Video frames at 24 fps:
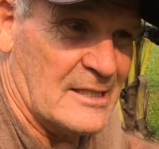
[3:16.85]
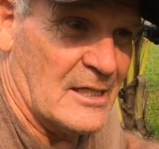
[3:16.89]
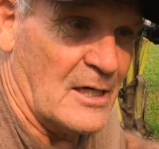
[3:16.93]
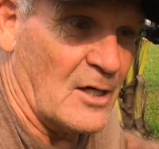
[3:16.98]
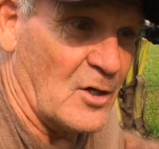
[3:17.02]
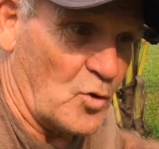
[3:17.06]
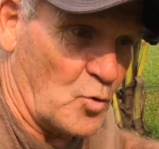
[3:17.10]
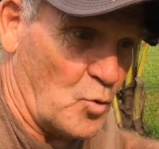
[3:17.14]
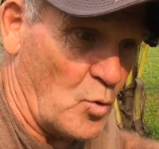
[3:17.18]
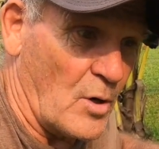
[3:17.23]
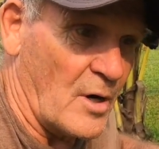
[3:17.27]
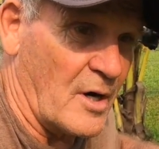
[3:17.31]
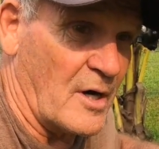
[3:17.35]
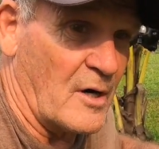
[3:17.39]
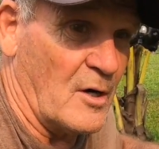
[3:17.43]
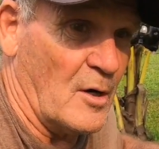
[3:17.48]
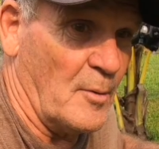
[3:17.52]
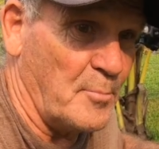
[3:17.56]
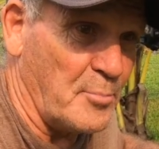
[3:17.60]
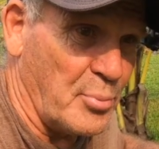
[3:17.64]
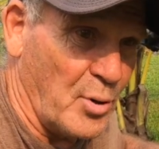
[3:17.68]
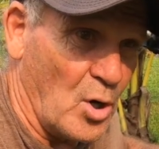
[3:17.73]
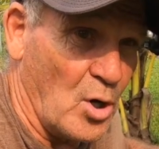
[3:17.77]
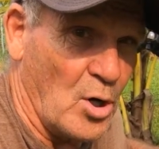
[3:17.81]
acquire a
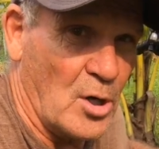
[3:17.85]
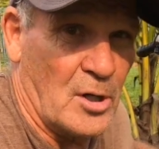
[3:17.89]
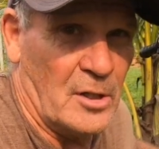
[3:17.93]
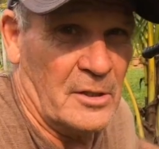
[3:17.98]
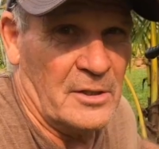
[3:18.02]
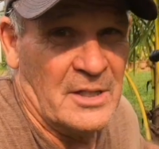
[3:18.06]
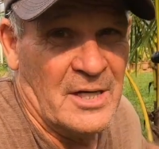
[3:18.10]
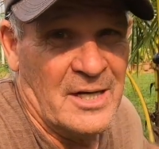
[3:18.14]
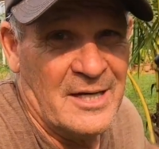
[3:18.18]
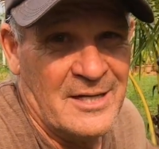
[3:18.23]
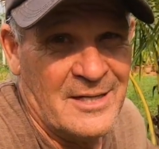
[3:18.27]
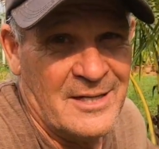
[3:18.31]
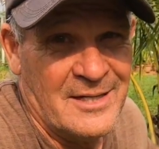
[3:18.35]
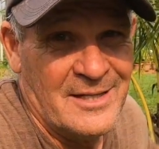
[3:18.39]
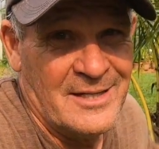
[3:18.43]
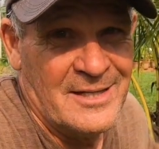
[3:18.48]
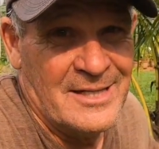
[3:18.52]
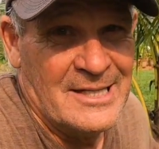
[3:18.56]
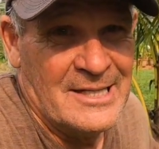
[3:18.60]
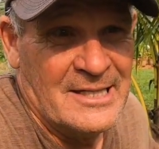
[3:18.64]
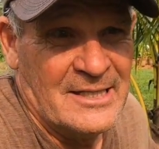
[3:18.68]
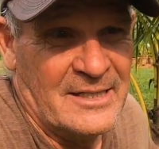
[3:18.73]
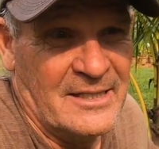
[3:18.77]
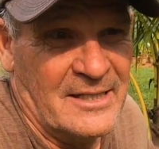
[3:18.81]
part
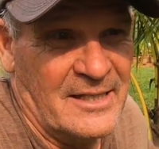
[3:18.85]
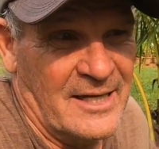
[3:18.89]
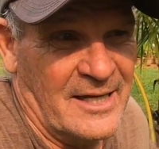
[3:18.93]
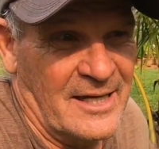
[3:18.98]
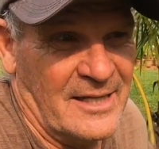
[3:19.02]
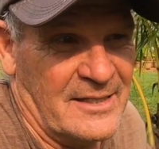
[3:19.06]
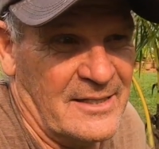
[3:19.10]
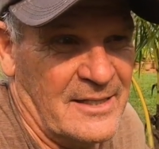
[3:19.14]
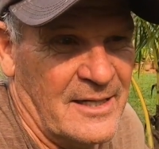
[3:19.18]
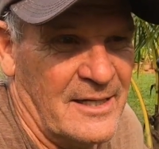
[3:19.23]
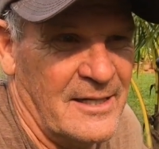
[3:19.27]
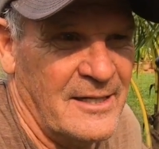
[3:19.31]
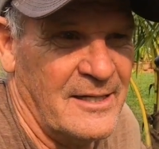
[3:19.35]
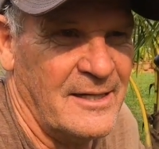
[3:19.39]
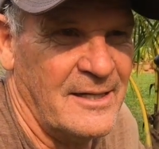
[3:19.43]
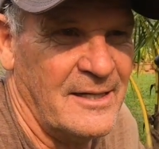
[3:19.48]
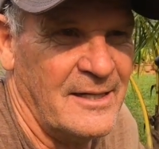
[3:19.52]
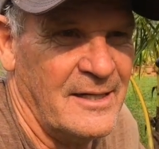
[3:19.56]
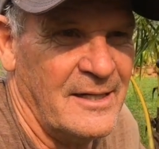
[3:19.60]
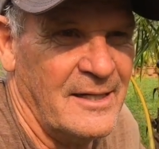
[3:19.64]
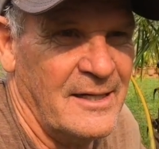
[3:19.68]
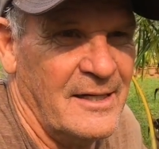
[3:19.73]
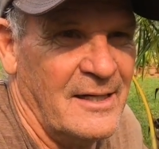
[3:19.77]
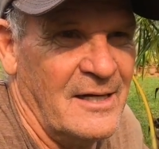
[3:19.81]
that
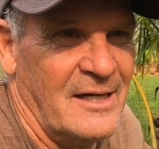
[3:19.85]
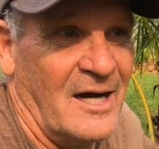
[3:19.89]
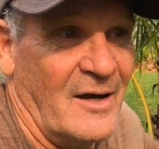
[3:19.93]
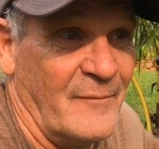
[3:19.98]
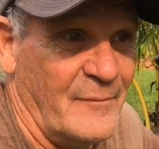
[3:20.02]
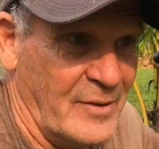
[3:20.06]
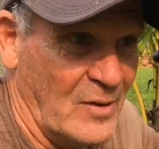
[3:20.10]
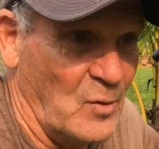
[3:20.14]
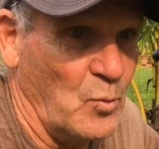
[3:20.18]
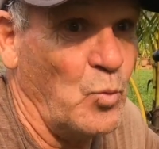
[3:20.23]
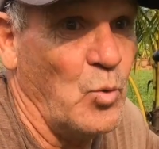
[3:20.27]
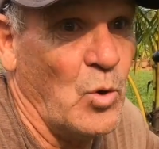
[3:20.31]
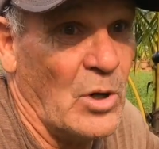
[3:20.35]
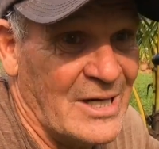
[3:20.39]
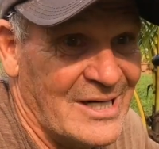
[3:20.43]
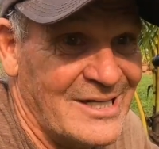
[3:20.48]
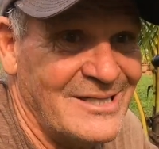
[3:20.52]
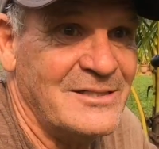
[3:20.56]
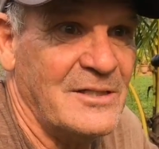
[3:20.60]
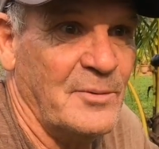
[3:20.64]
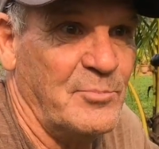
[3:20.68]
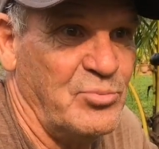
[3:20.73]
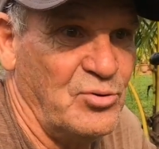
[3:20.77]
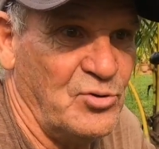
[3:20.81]
I've been
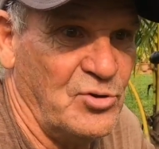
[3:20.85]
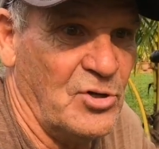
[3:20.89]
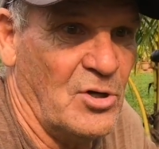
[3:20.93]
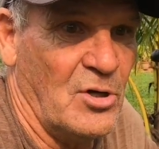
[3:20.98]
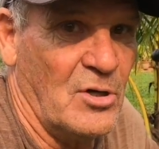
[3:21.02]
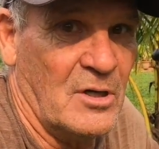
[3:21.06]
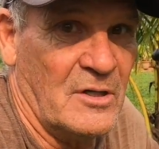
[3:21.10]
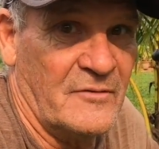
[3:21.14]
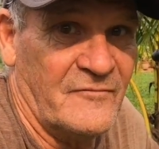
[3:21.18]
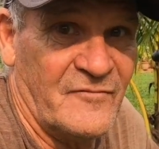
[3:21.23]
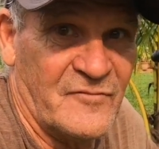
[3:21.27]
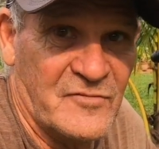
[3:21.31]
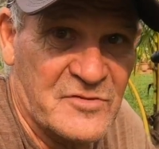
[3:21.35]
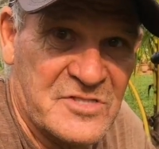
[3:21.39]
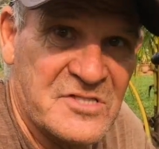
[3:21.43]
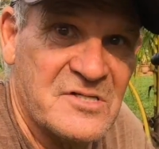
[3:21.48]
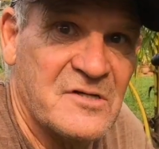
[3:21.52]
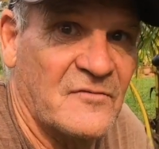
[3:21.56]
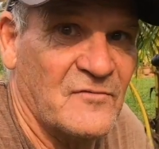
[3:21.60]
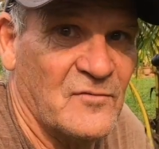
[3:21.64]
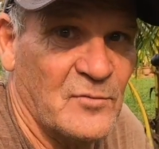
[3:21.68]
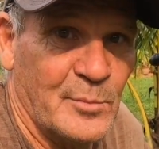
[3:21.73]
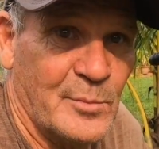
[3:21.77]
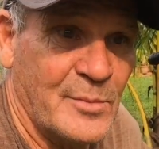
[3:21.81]
wanting to put on for
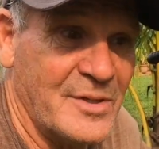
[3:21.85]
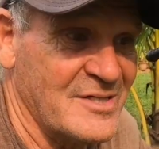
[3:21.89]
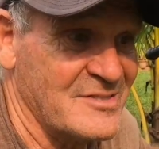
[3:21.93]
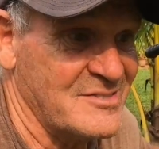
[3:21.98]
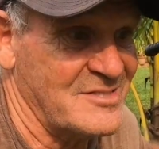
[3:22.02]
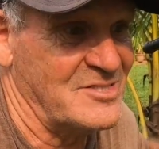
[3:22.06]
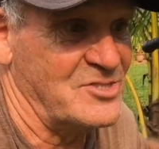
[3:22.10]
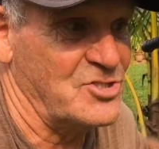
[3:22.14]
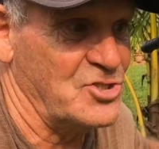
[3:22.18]
several months.